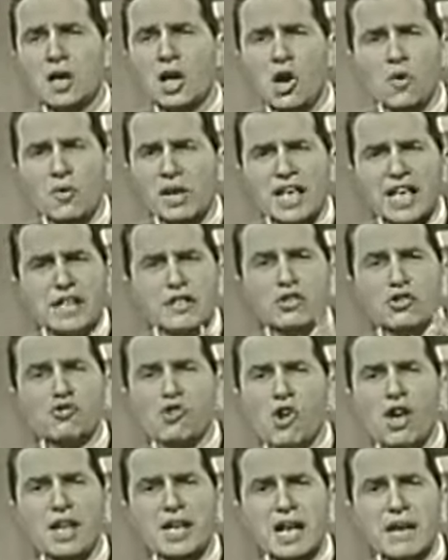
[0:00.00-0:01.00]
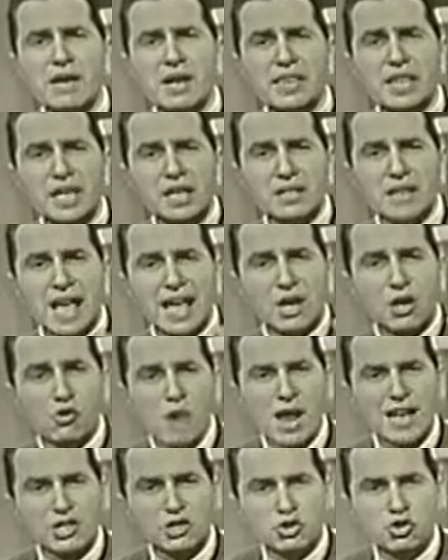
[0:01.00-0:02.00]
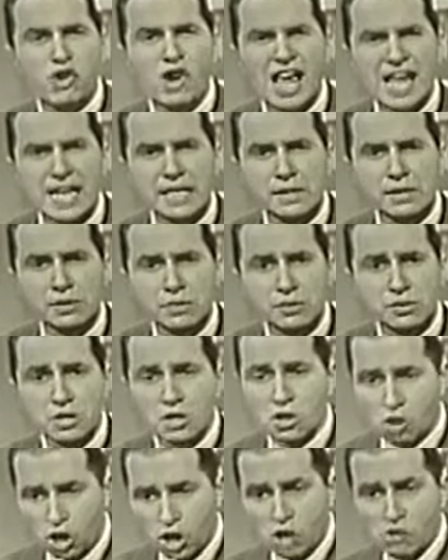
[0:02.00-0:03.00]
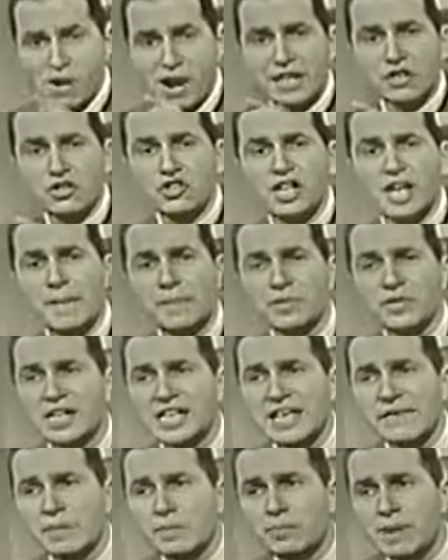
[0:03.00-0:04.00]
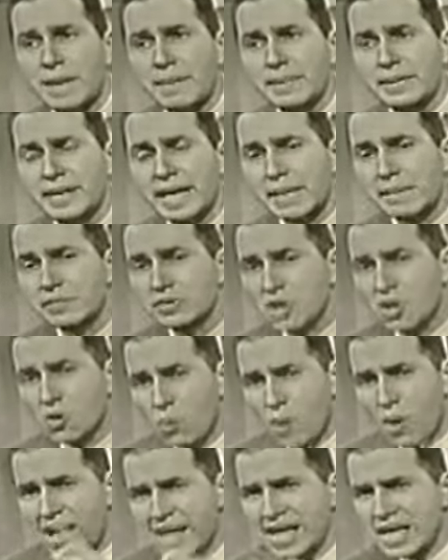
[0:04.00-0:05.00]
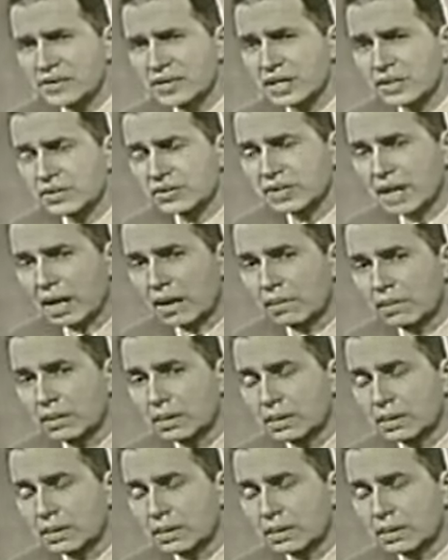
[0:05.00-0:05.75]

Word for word: only extraordinary things like great trains or great ships are given proper names. Why is this so?